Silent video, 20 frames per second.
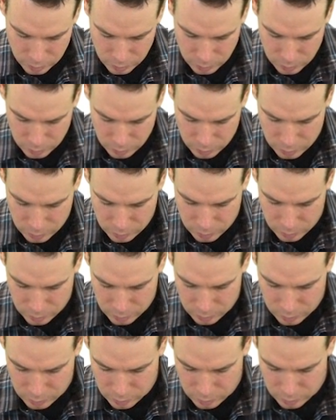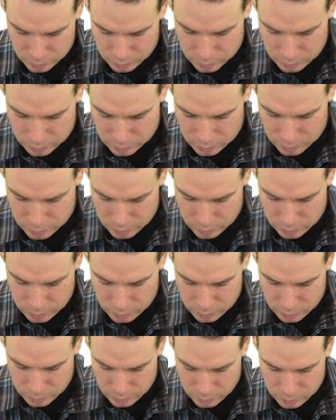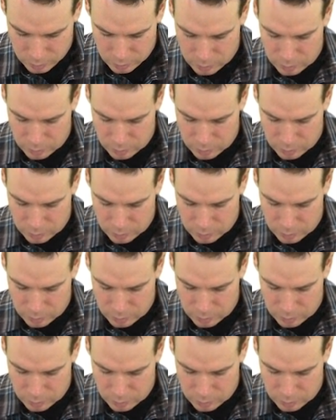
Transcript: [no speech]